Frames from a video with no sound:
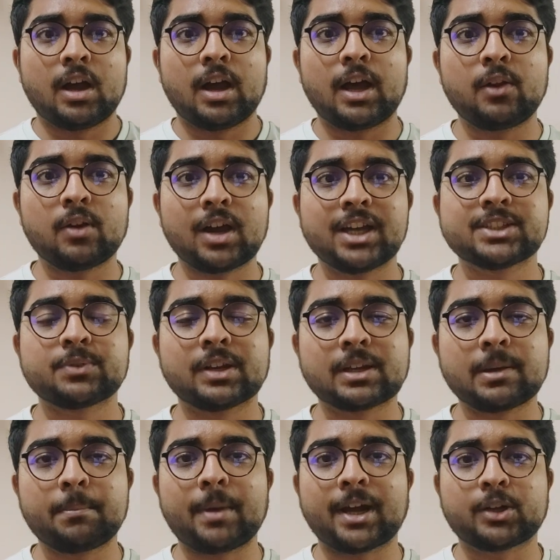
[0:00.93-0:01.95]
Hello guys,
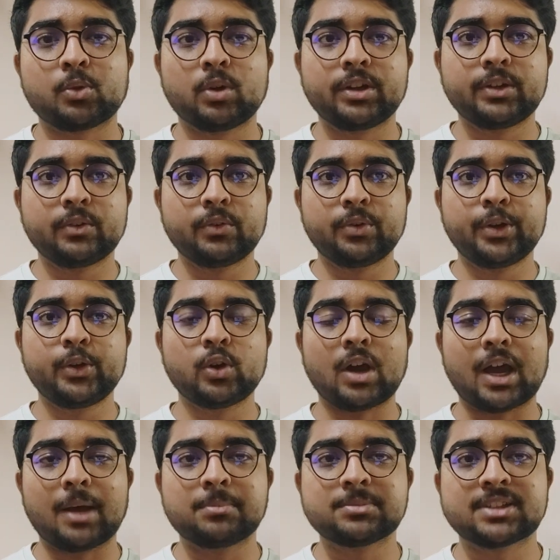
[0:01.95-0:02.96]
welcome back to a new video.
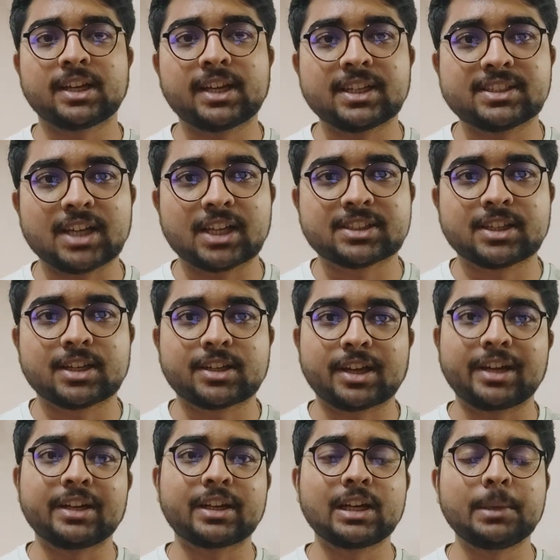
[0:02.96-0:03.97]
I am Sanket Chaskar,
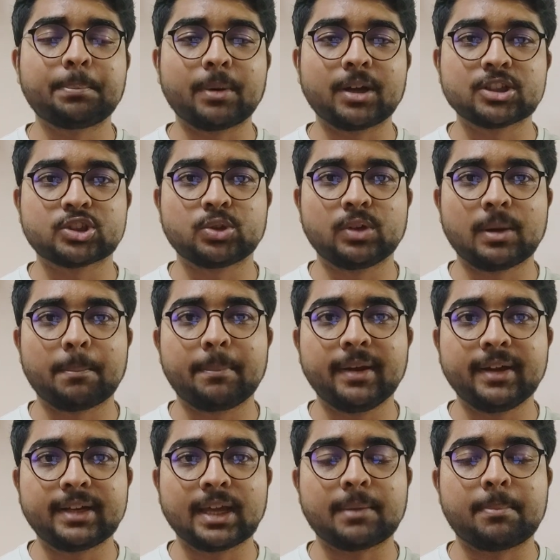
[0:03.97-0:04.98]
currently pursuing
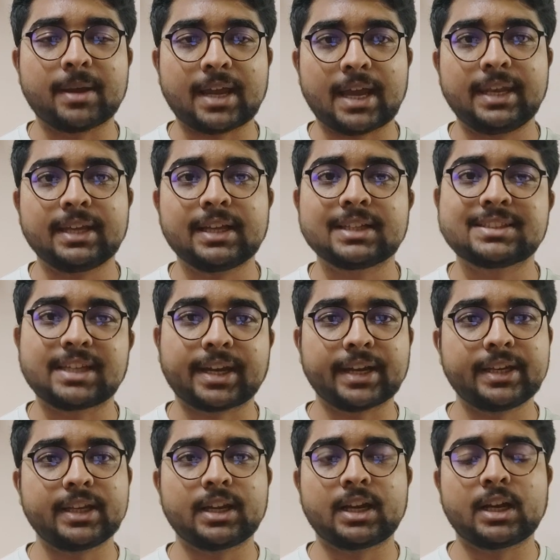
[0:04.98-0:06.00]
BTech Mechanical
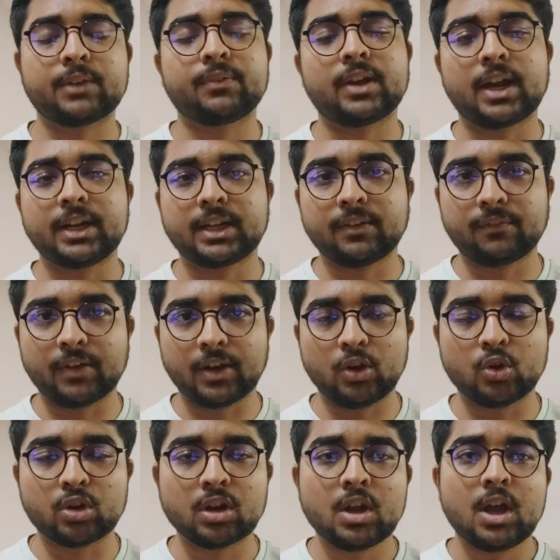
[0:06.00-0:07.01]
second year at VIT
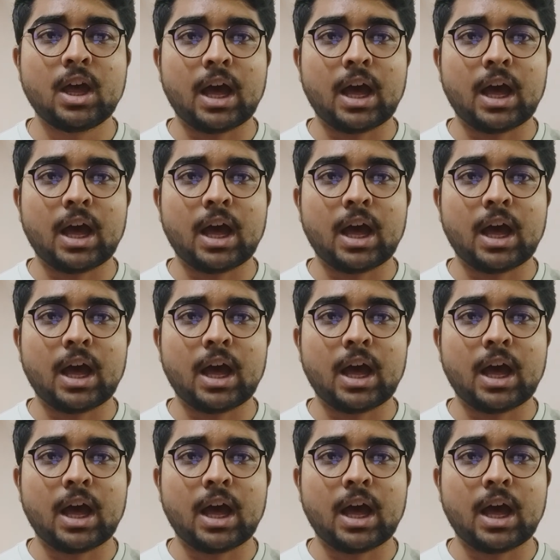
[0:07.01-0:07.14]
Vellore.